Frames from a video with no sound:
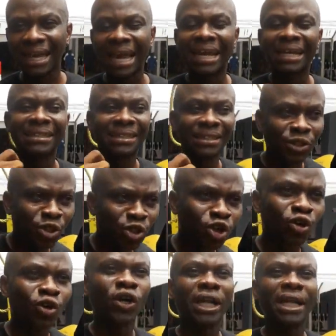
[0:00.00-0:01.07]
And you
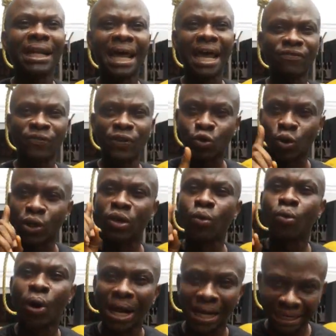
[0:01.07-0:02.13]
know, life is only
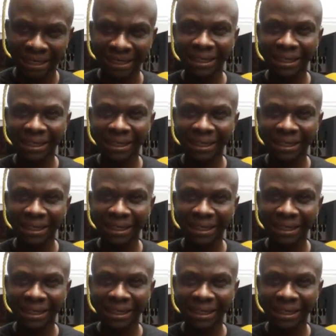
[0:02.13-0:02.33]
one.